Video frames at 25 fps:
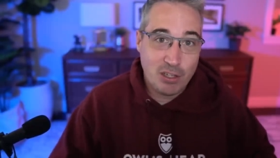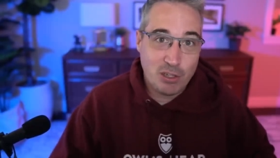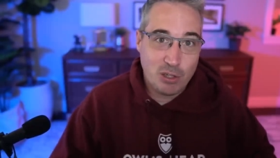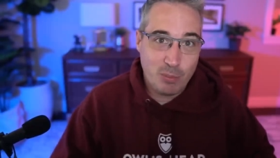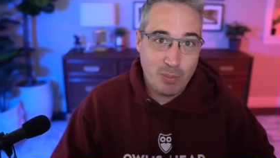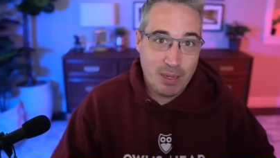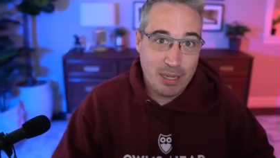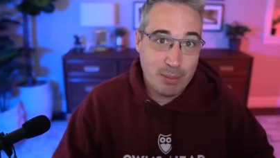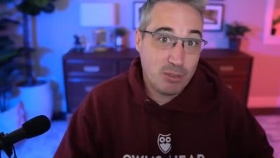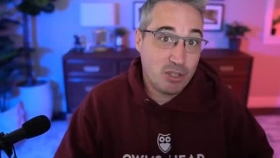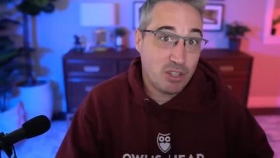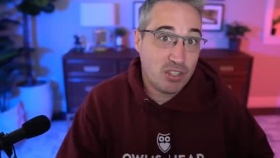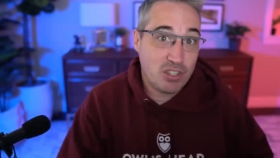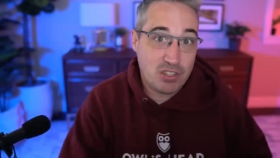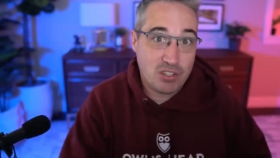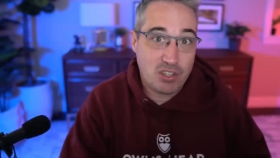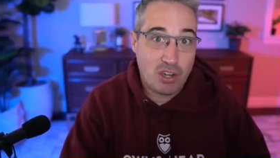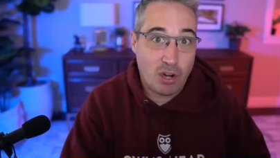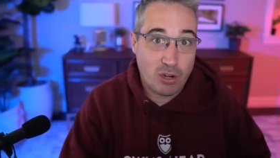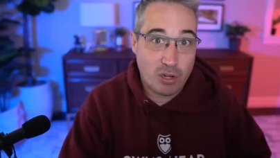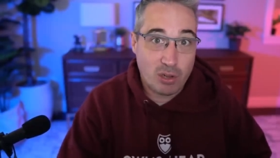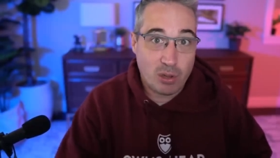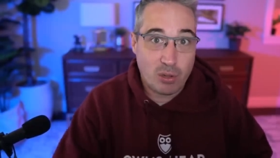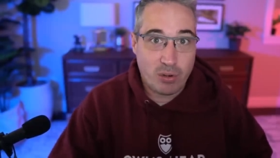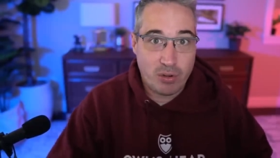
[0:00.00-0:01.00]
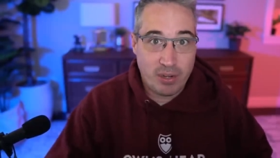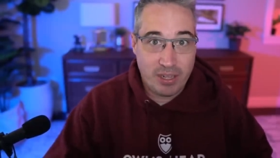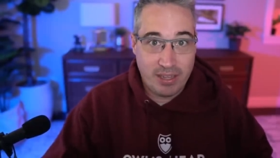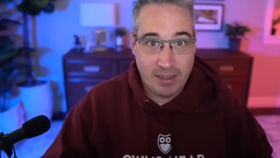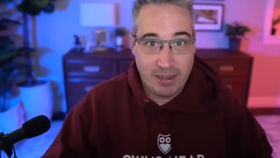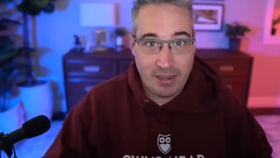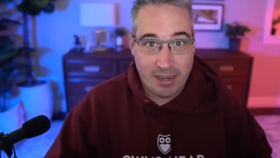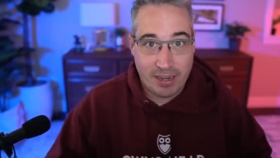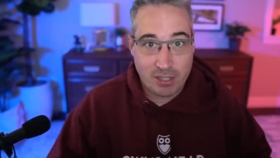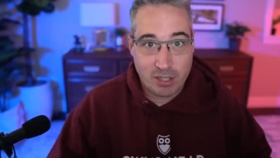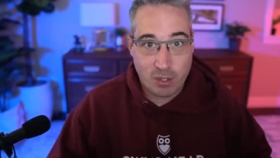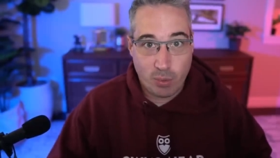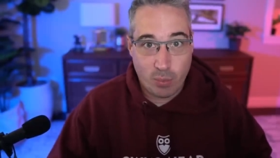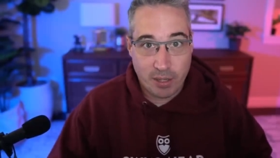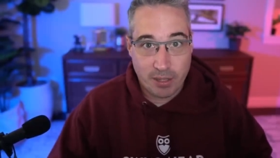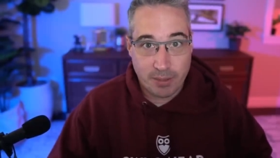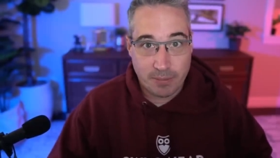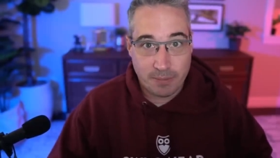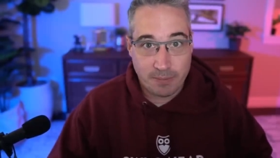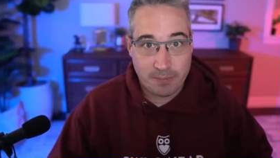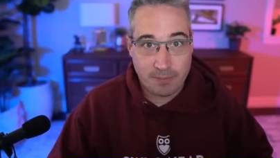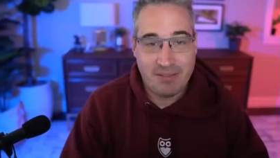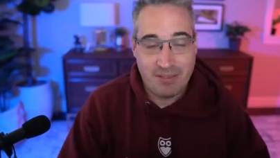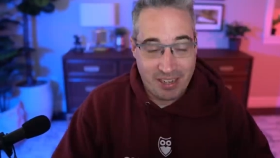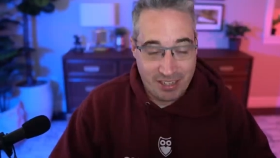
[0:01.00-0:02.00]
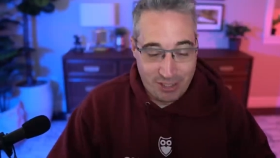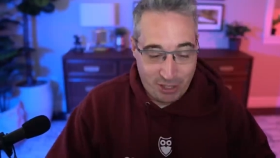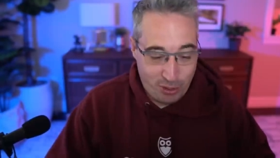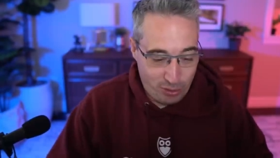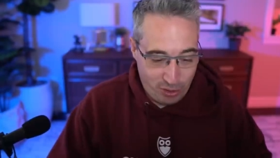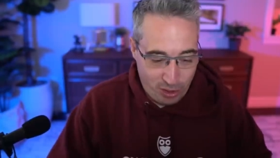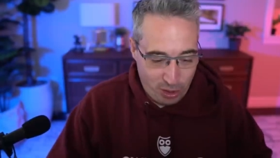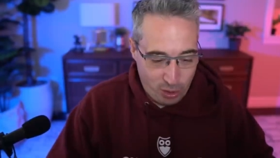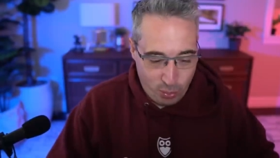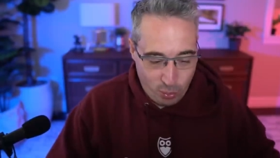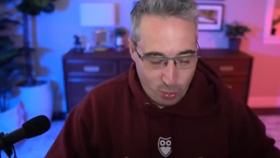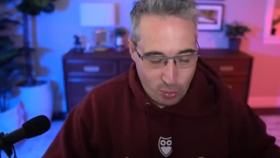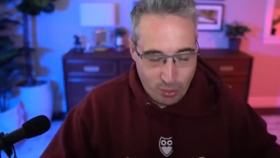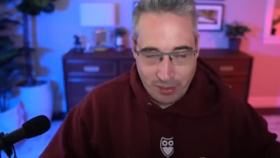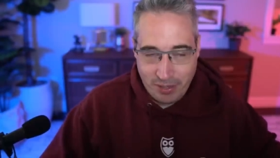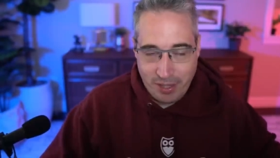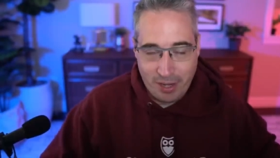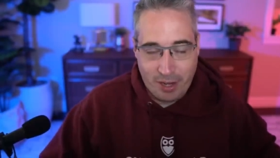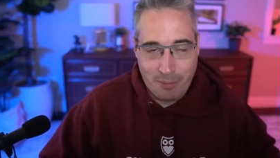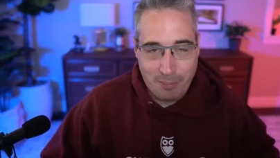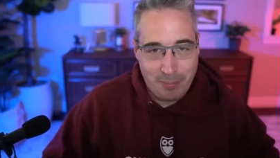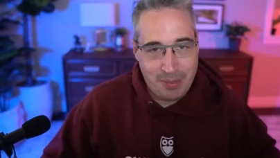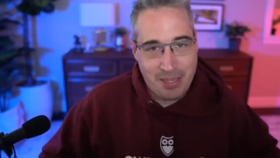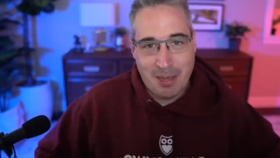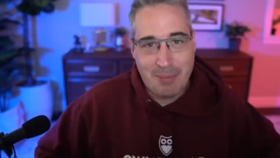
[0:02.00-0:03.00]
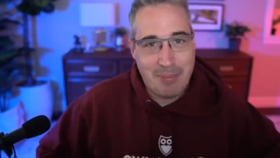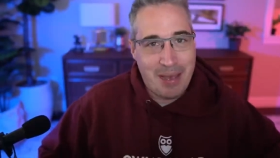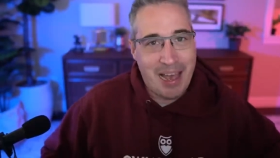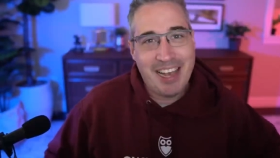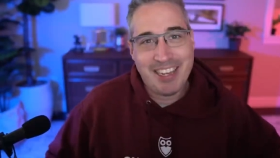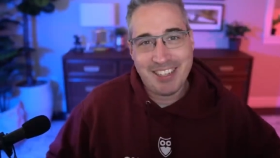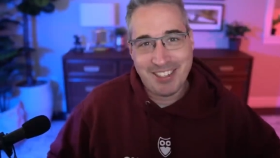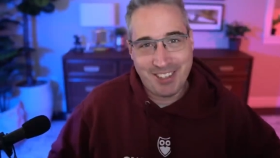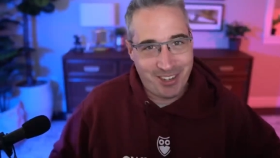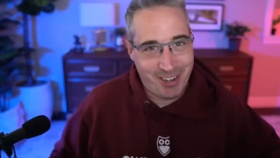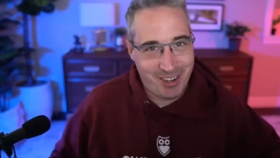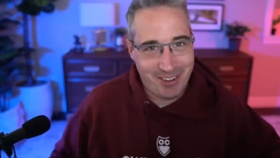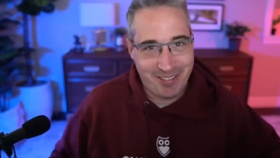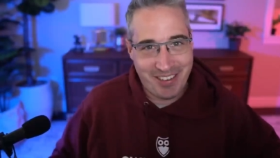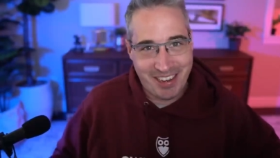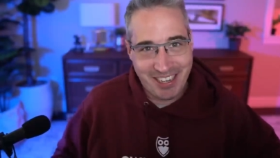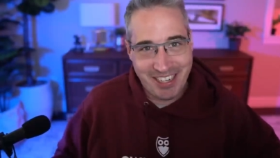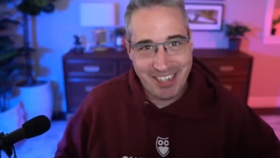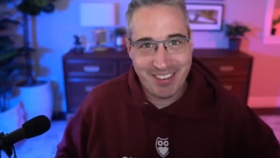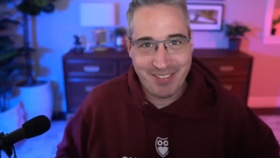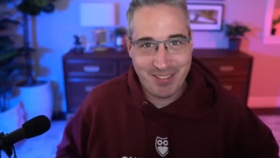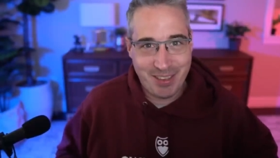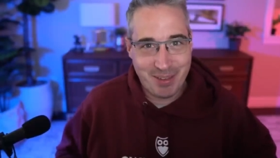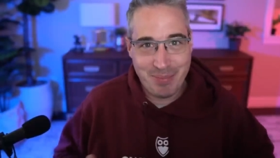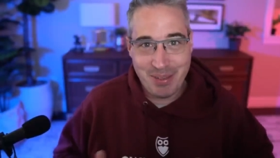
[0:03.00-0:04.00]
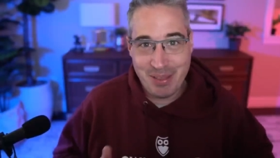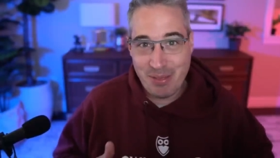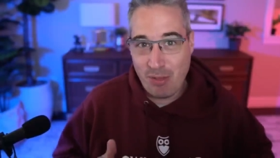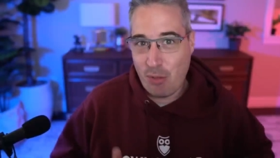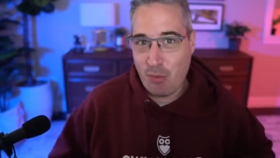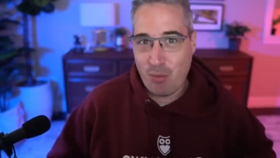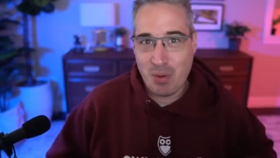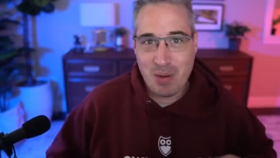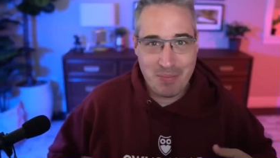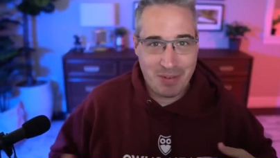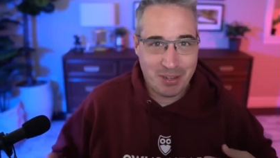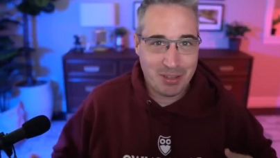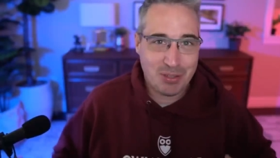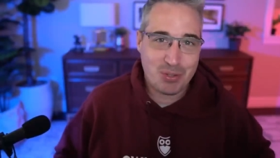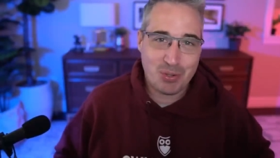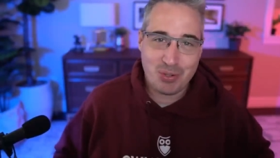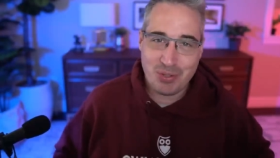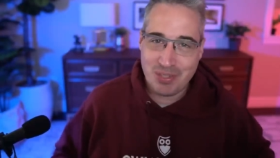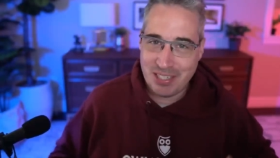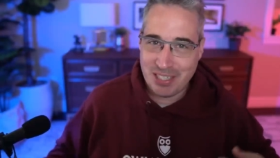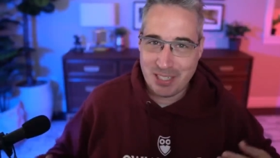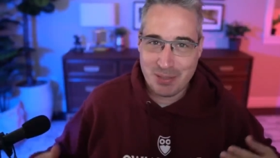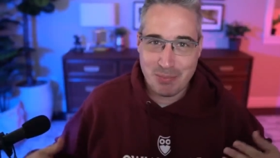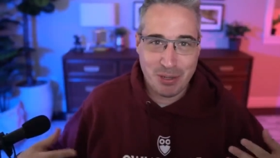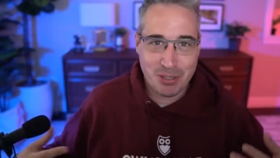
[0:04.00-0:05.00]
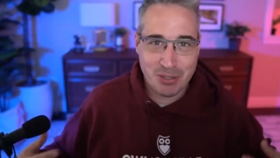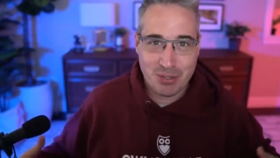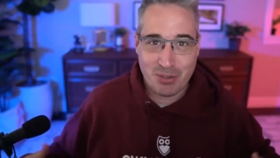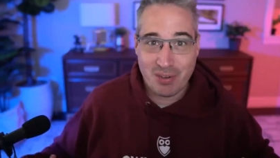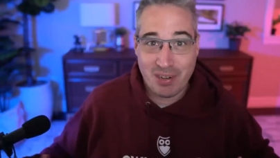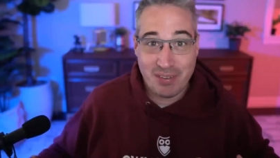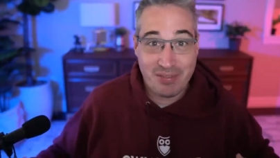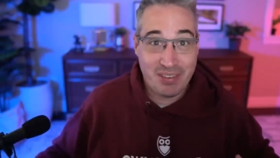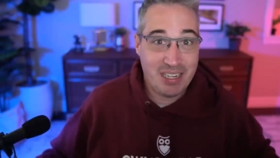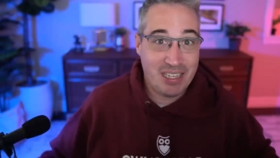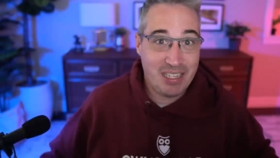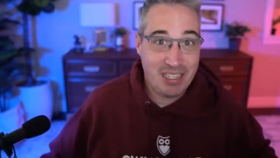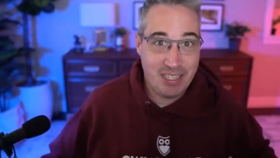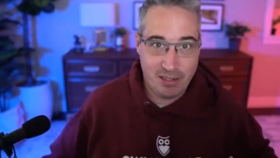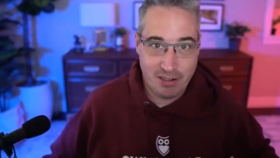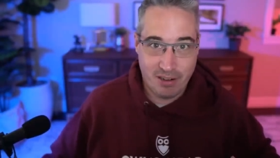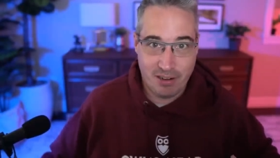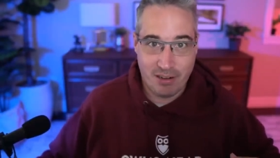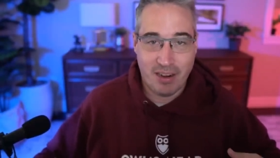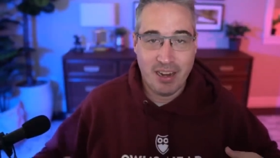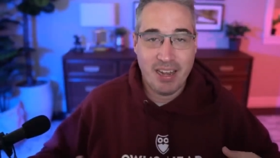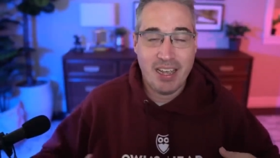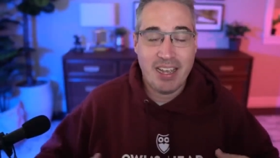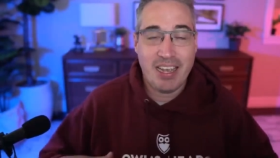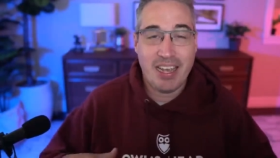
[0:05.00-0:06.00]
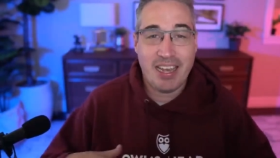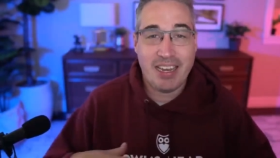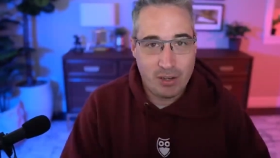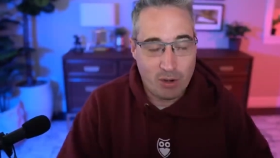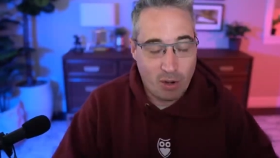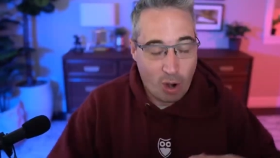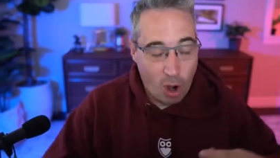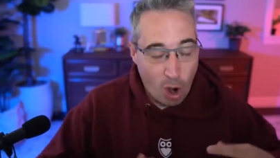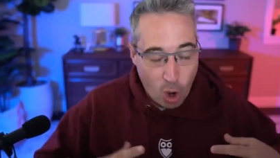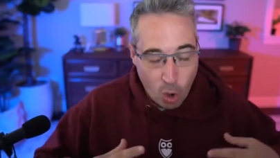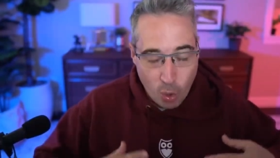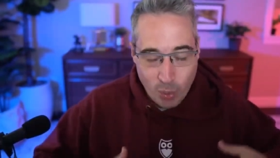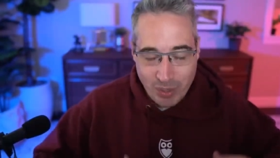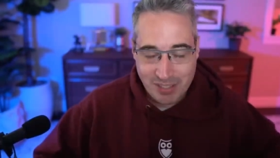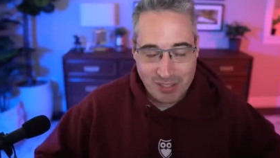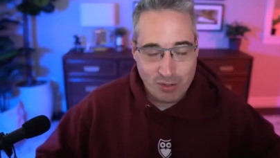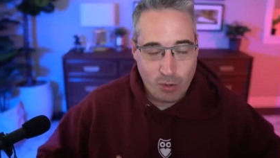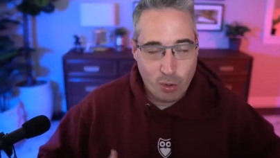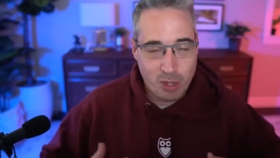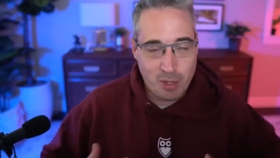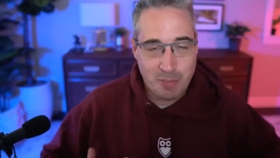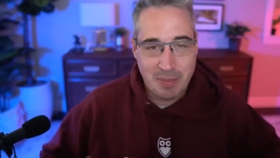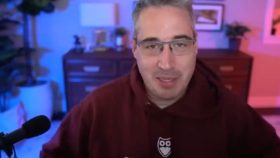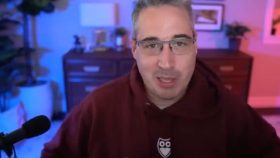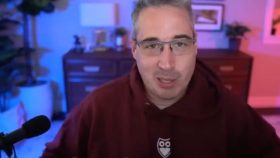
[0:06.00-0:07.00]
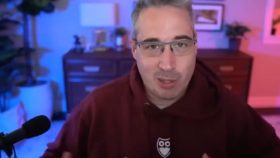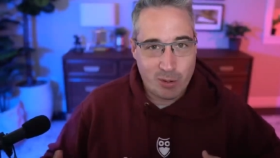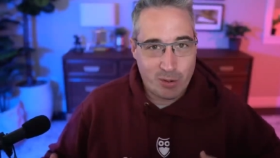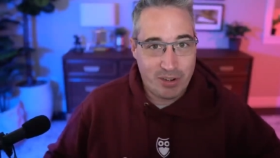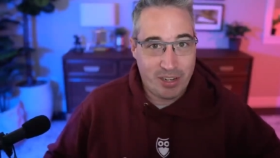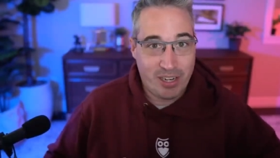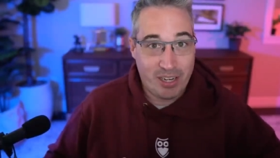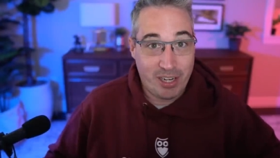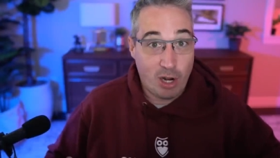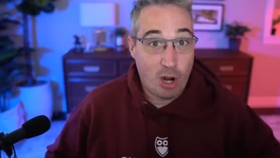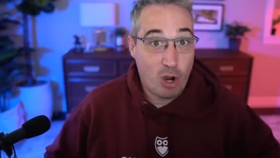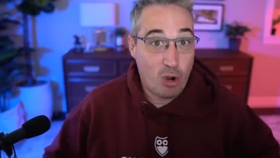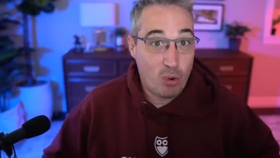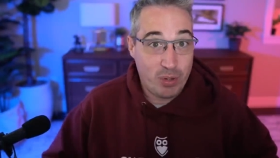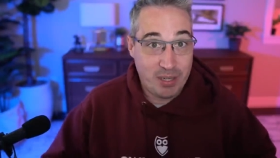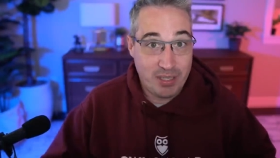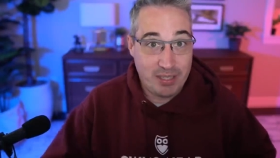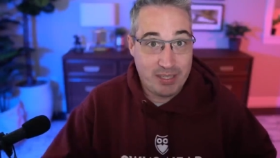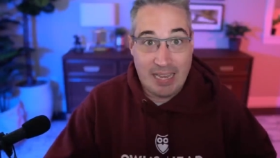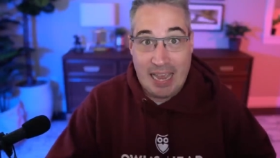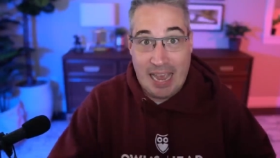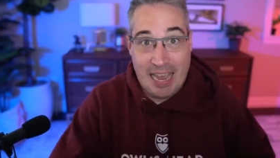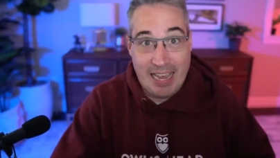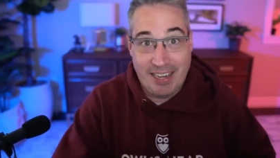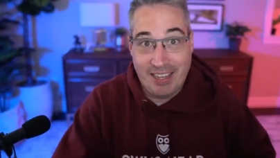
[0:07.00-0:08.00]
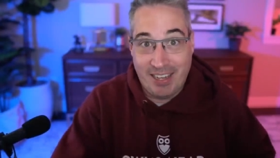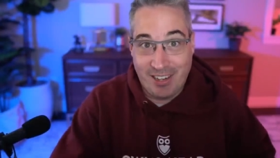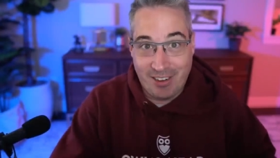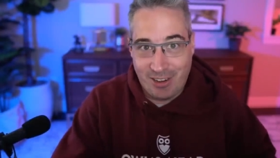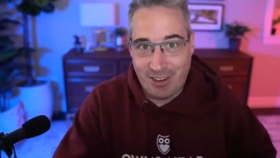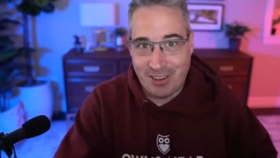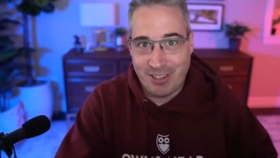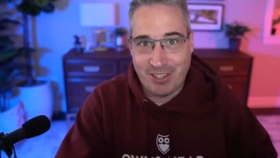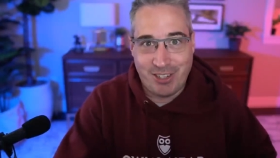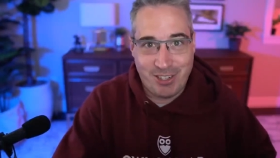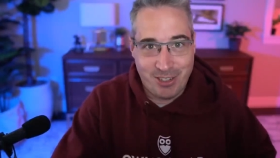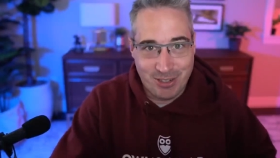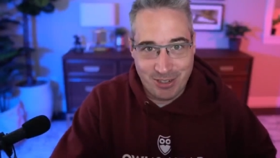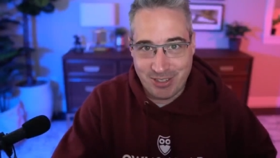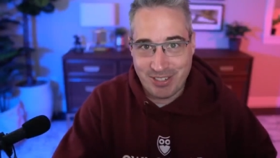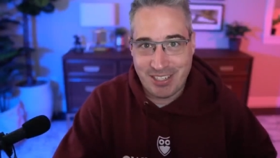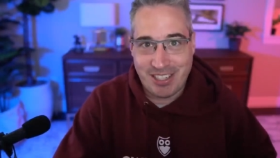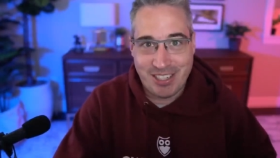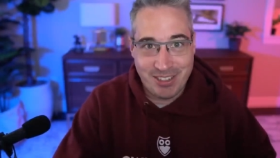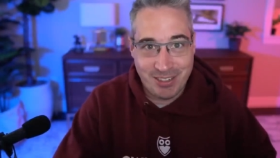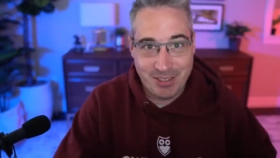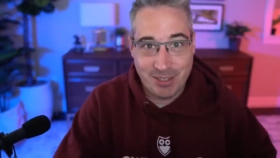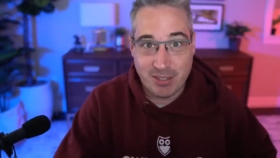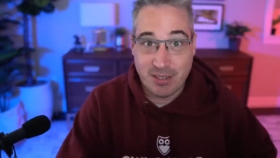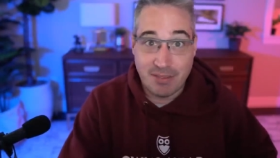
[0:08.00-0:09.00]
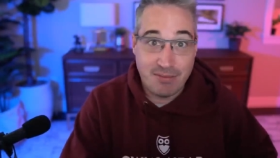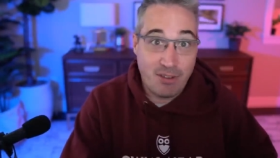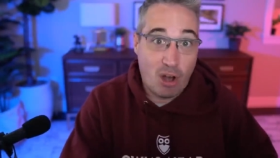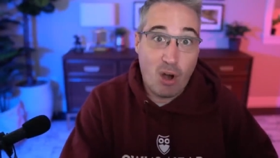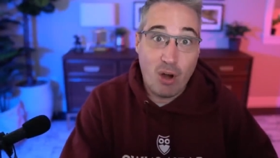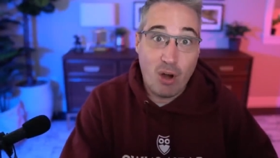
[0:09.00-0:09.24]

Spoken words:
to be able to start learning the next one. In fact, you will not be a master of any of them in 3 months or 6 months or even a year. You're always going to be learning and always adding on to your skills of